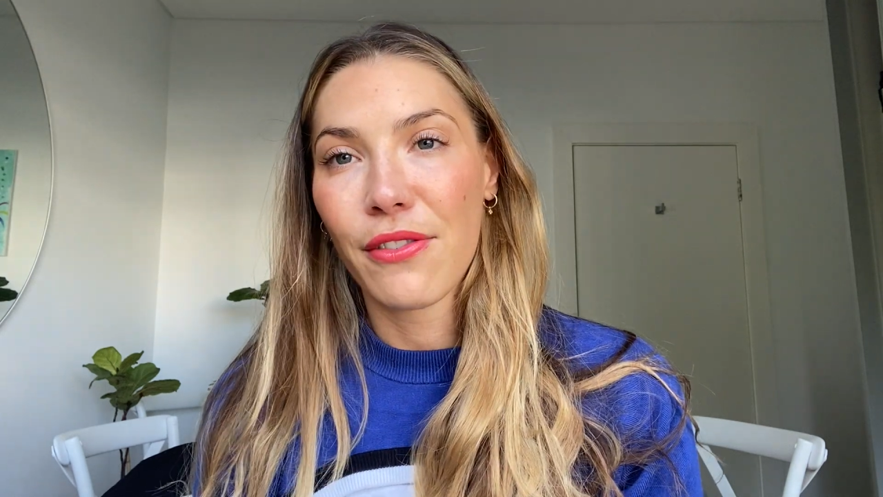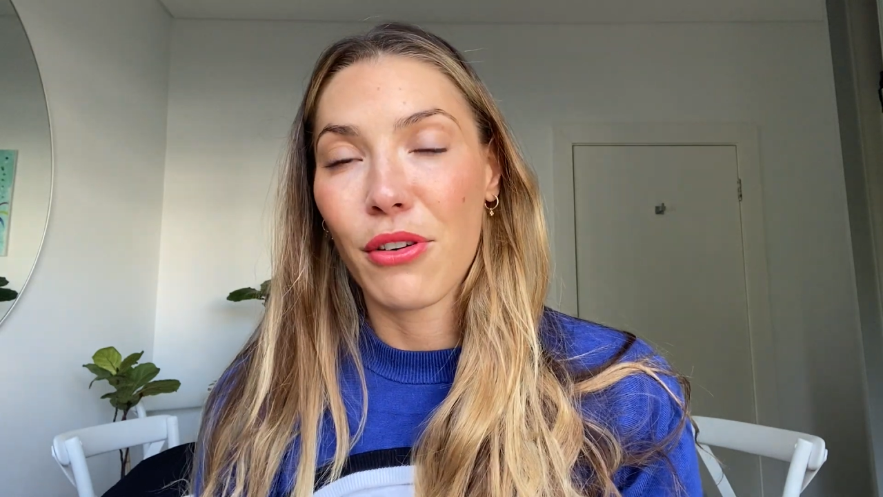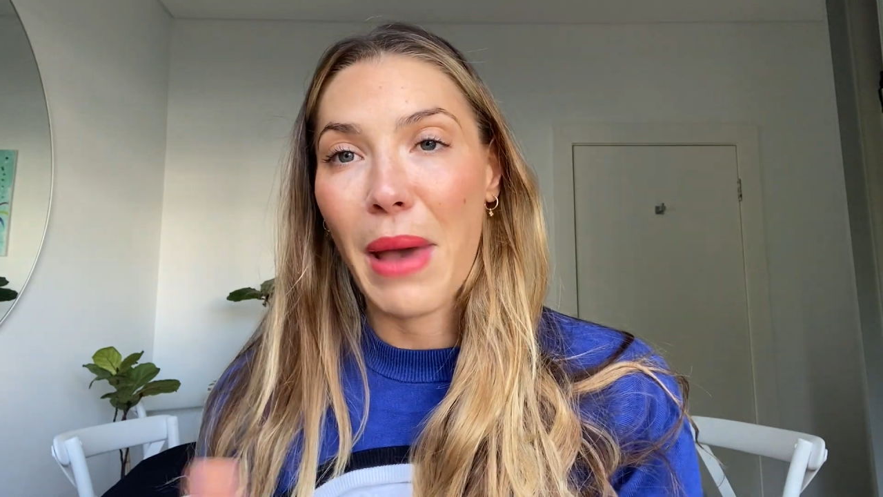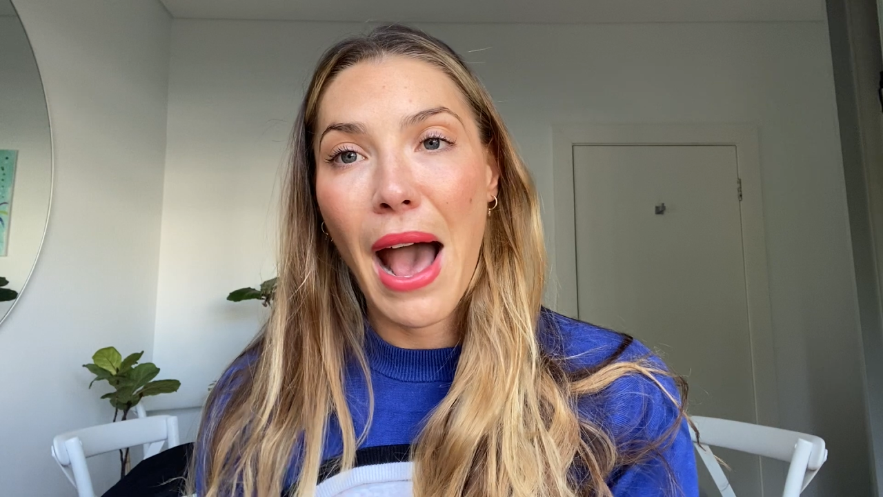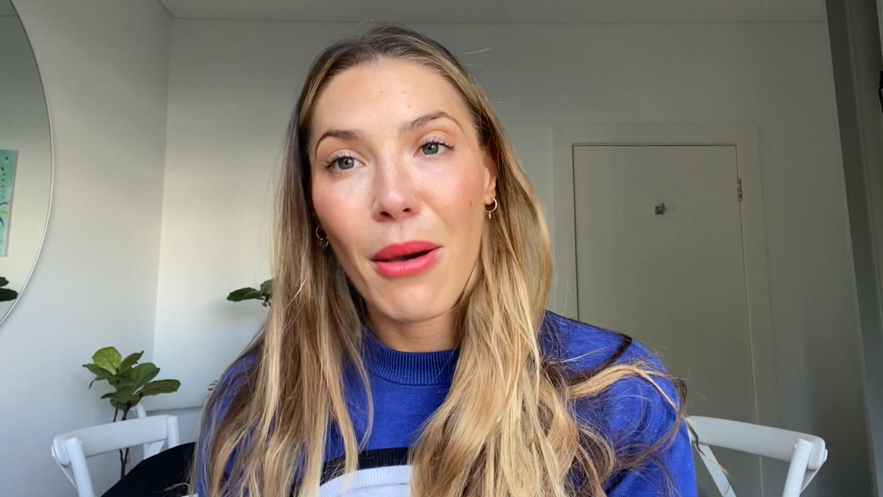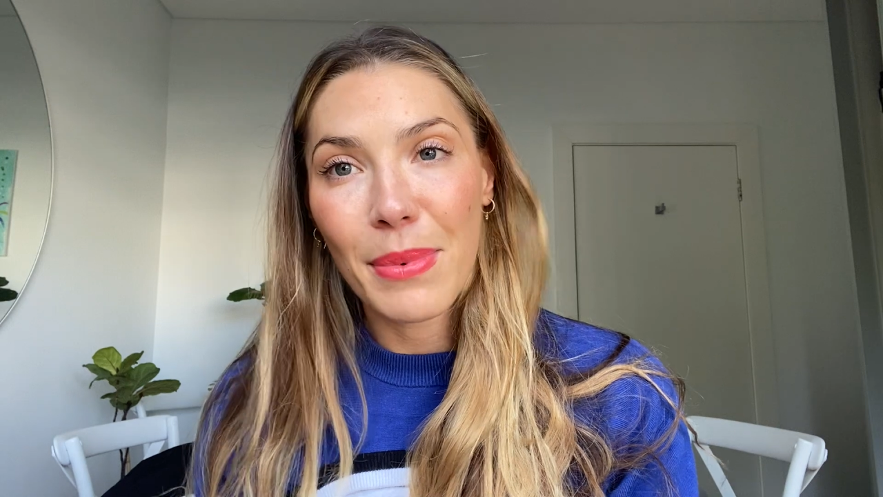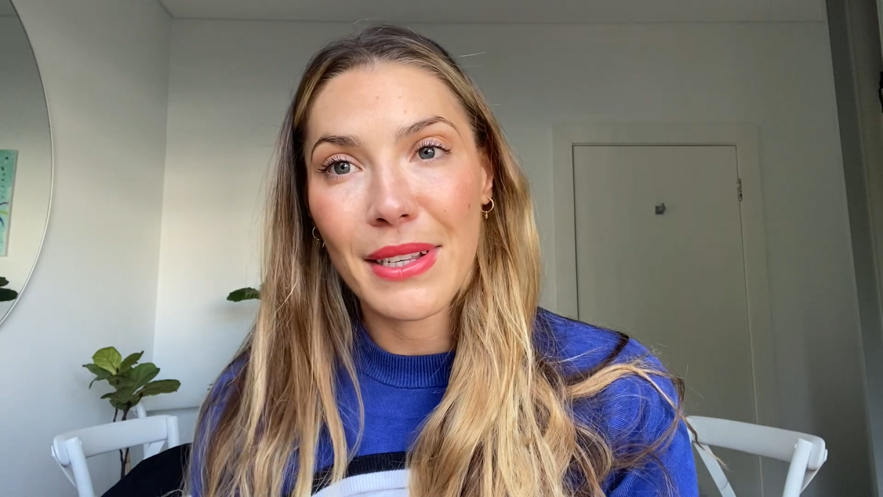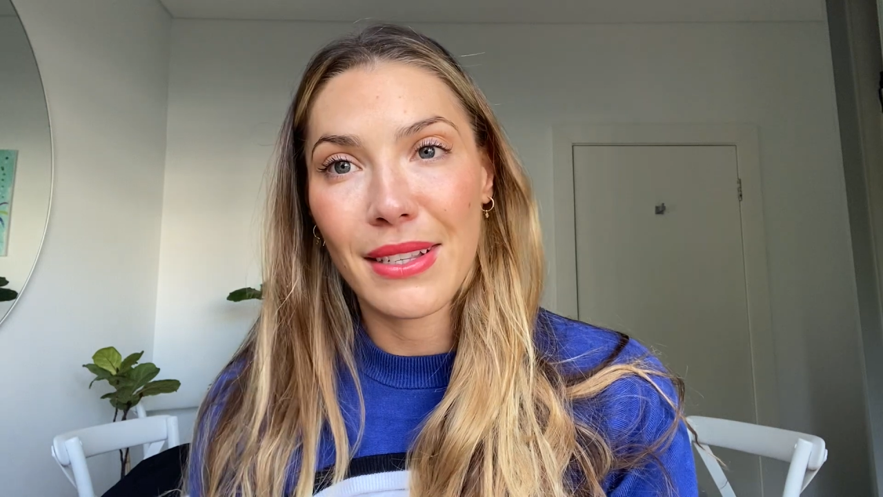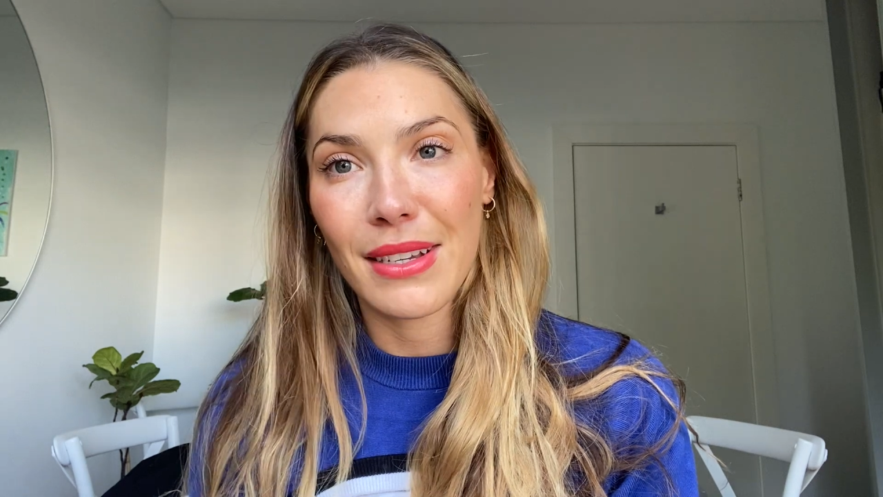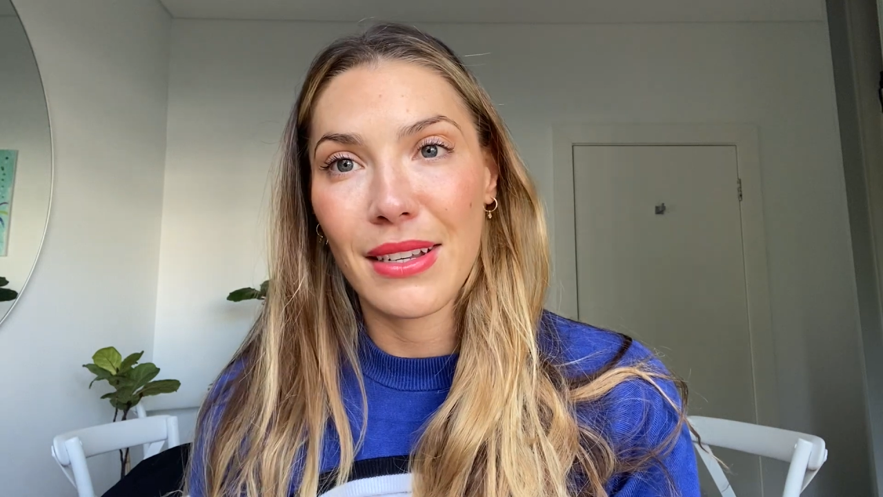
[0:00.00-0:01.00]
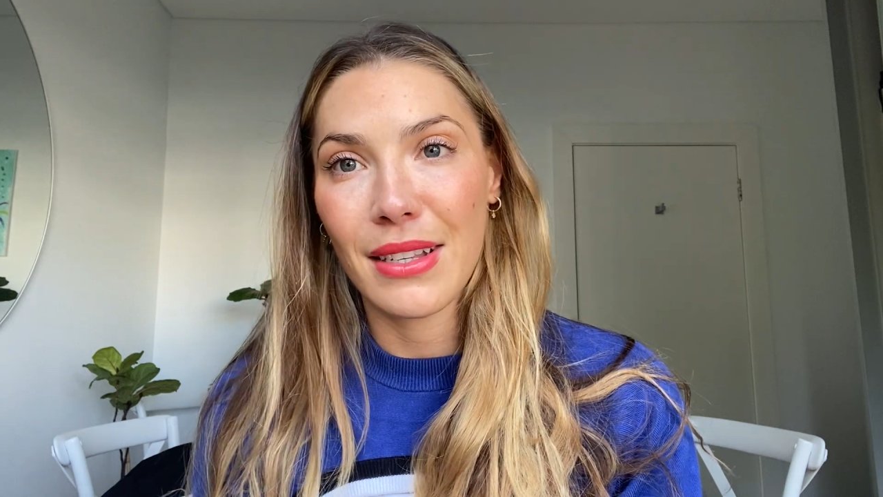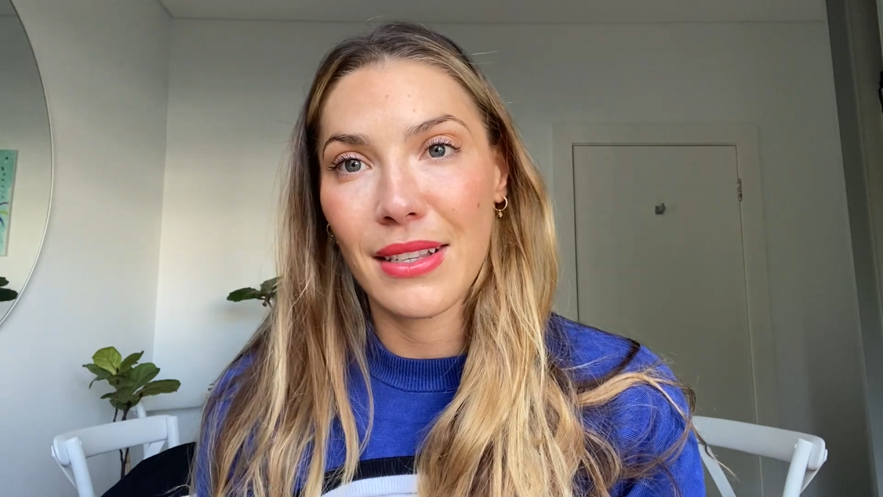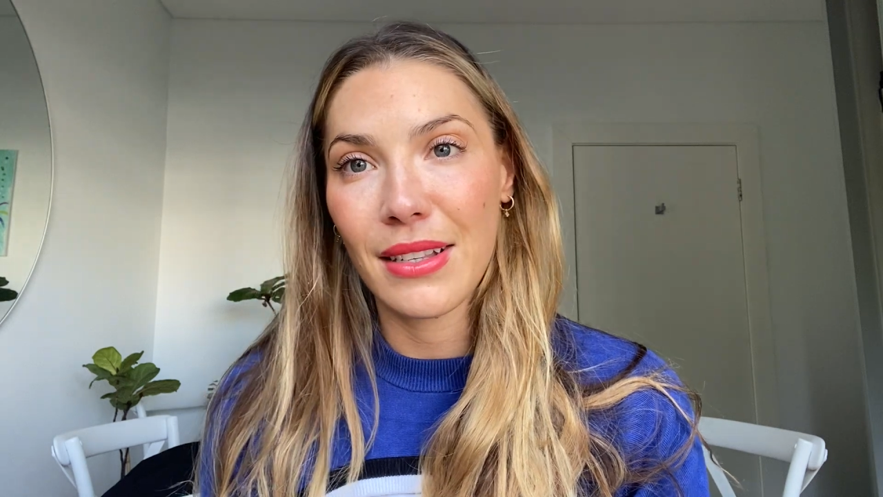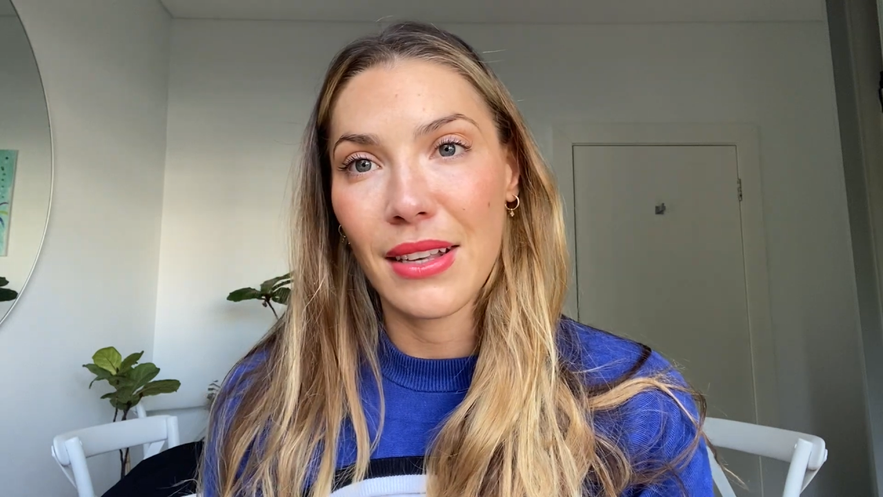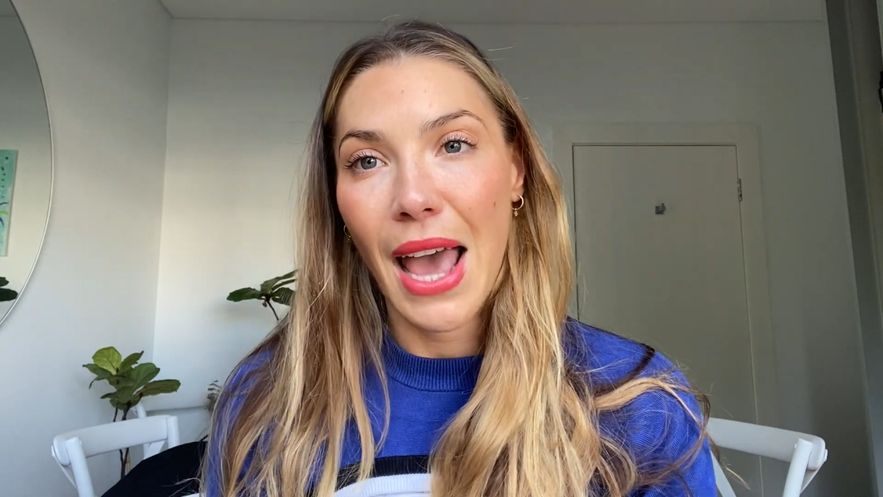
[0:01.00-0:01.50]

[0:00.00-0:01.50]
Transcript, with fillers: from our business